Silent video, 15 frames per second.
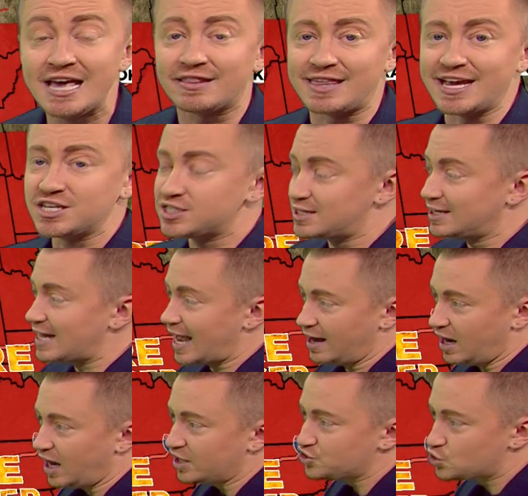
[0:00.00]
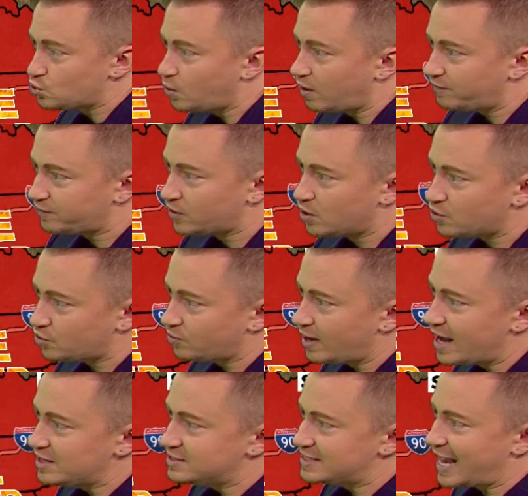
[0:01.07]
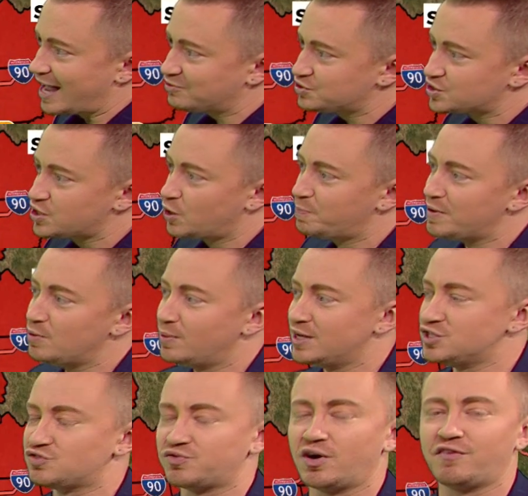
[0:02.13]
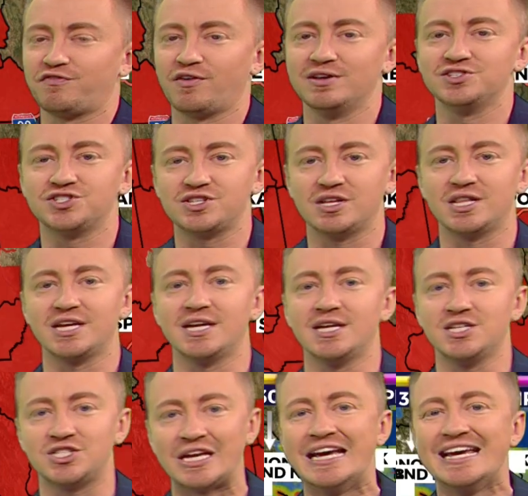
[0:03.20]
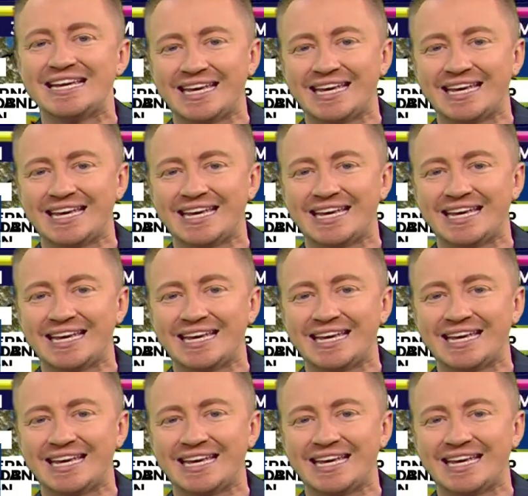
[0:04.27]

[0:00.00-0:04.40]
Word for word: thanks to that onshore flow creating sustained downsloping winds for our friends to the east,